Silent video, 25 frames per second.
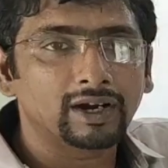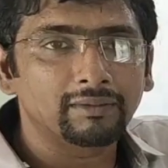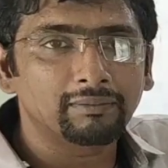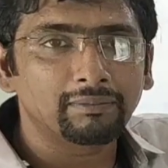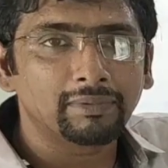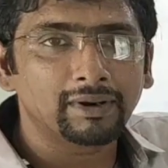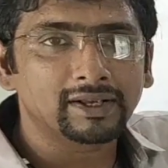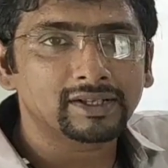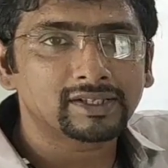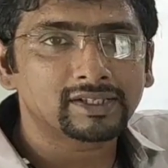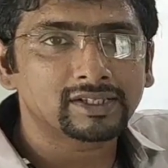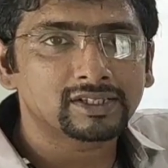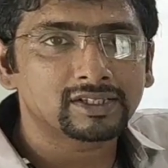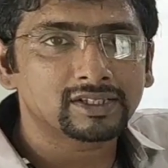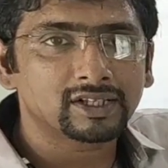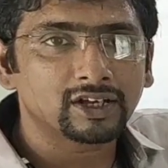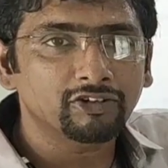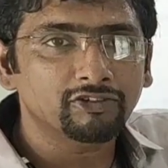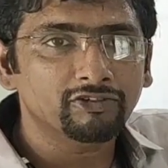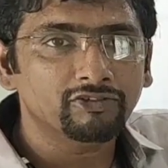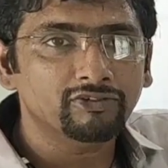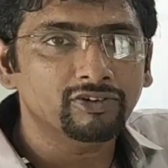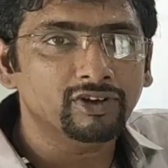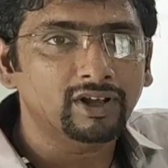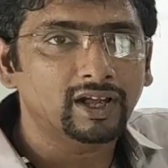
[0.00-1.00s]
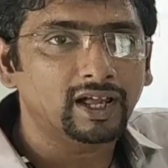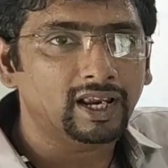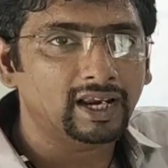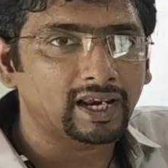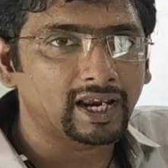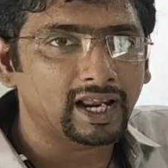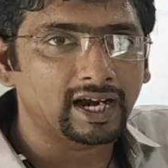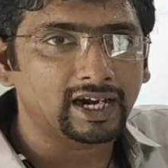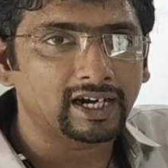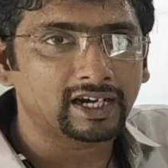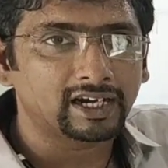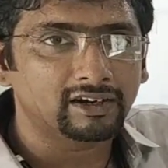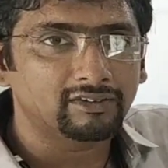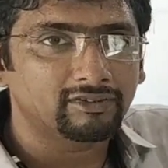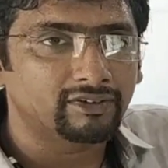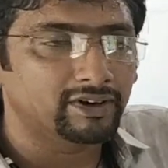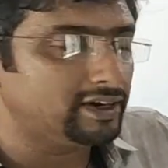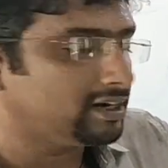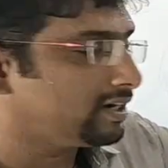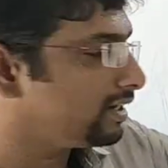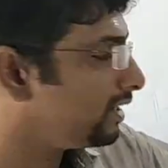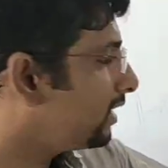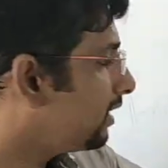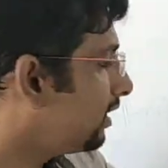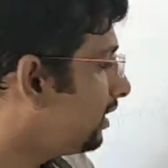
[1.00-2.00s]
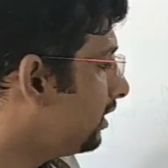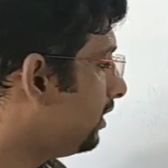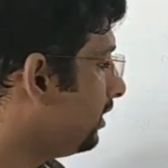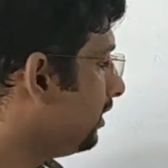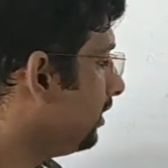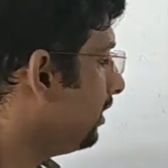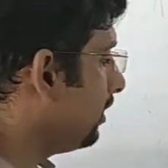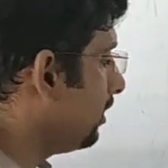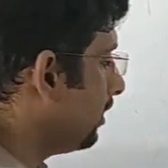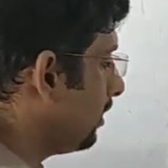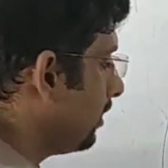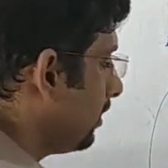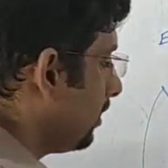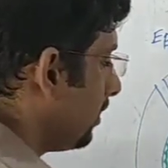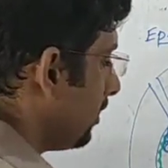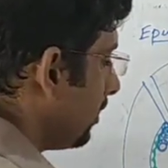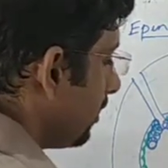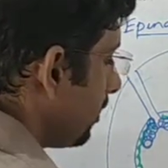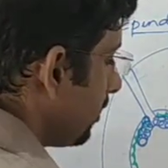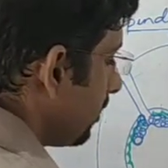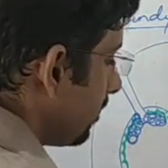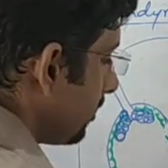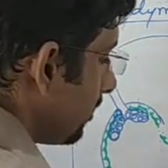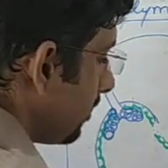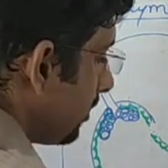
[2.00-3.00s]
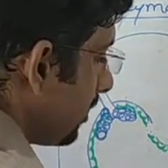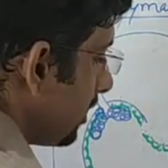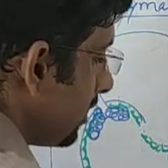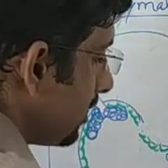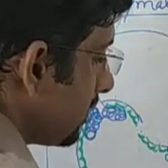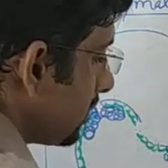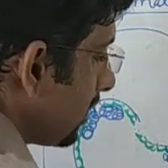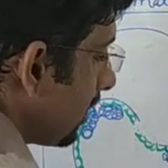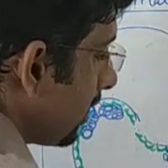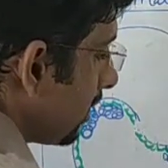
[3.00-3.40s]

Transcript: plexus of lateral ventricle. These are